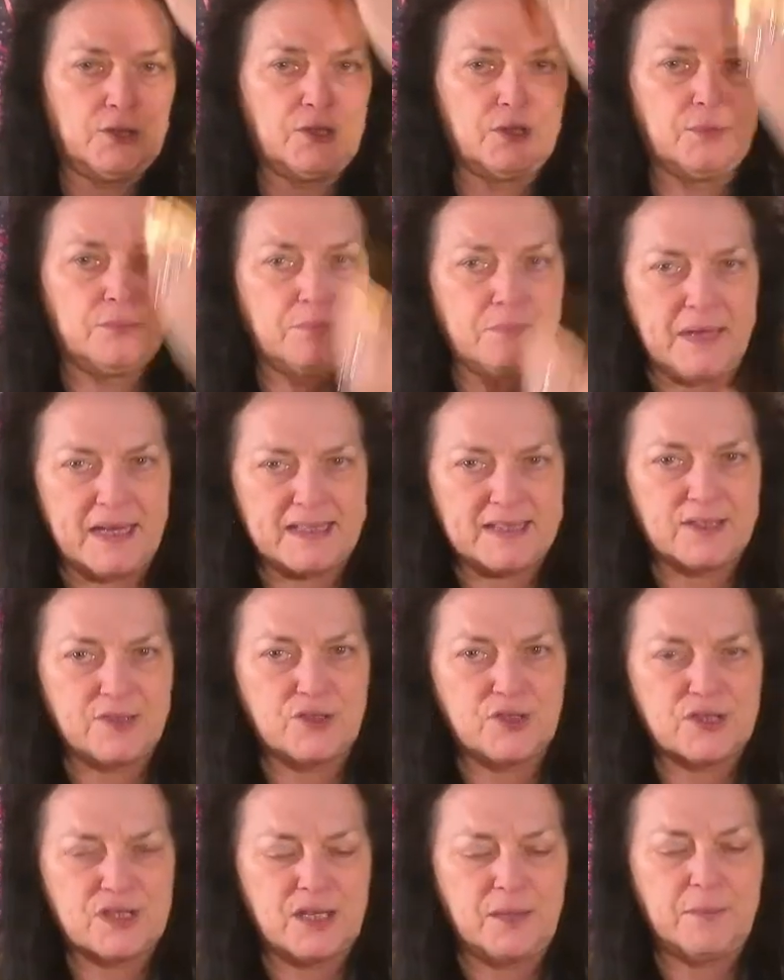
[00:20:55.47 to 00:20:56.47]
Their message
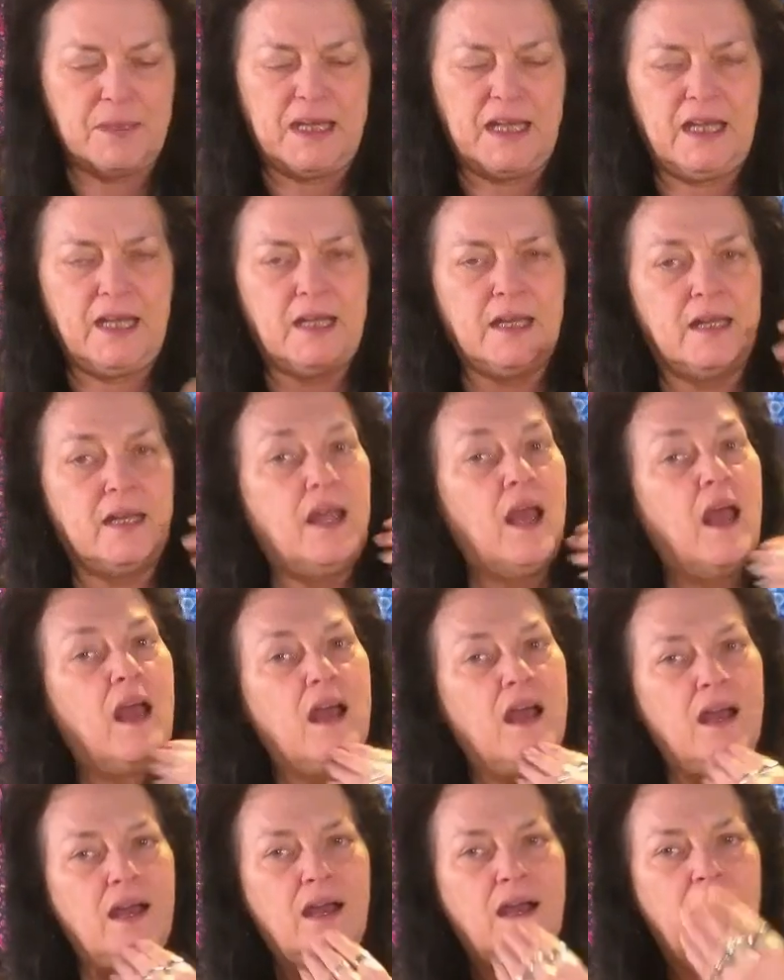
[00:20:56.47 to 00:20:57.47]
is coming in.
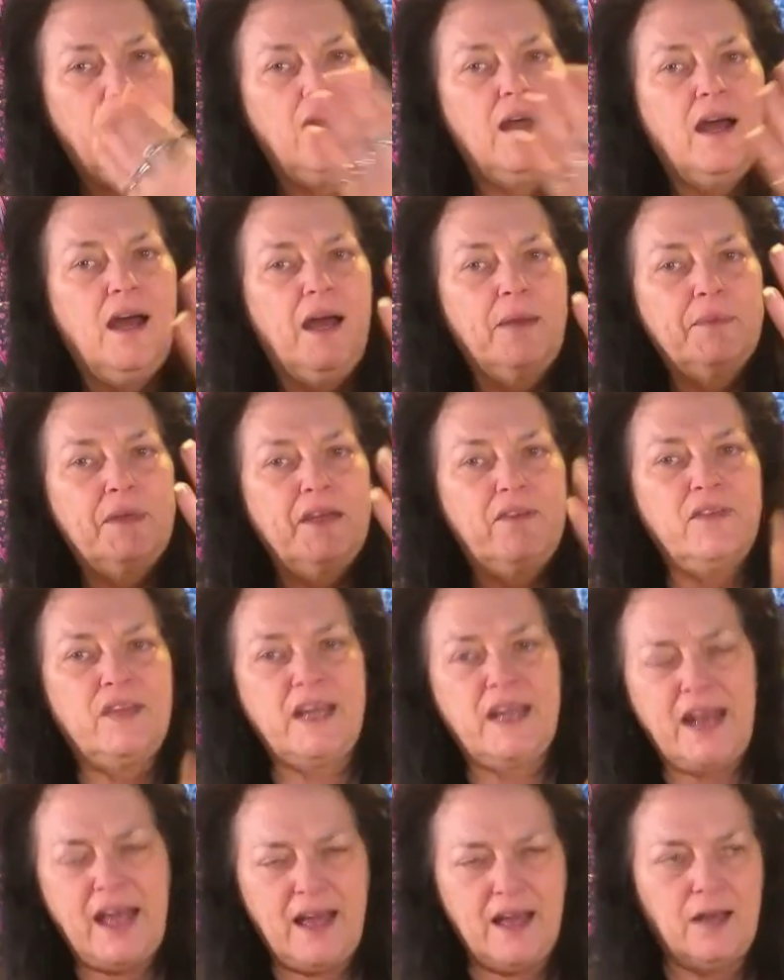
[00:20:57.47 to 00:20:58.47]
I'm giving
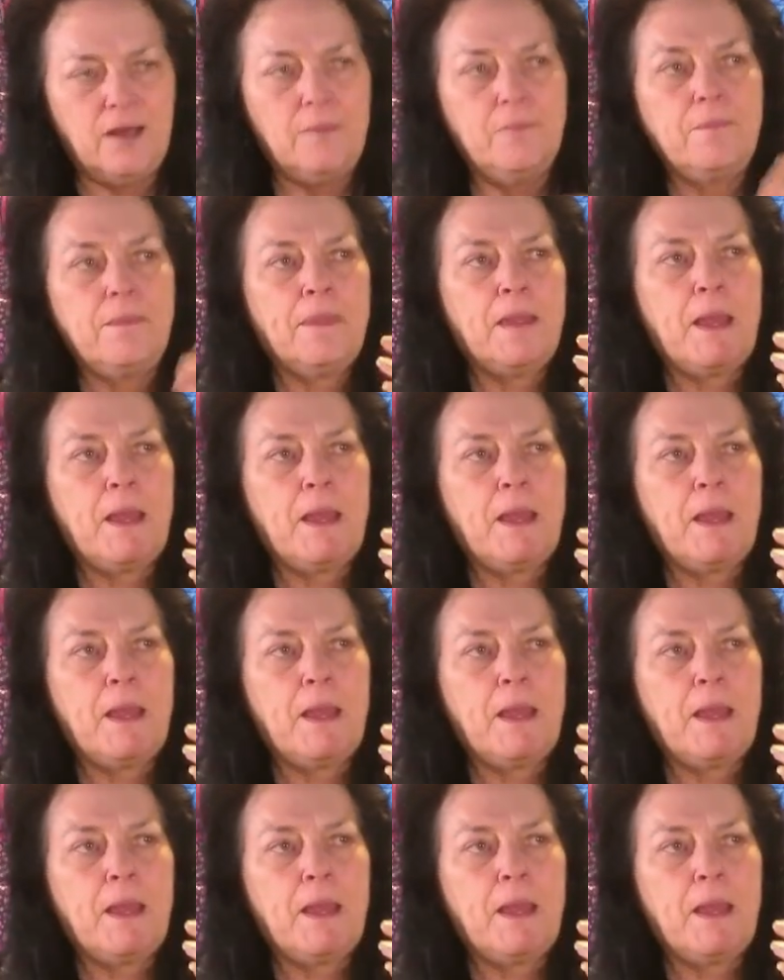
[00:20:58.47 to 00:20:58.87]
it out.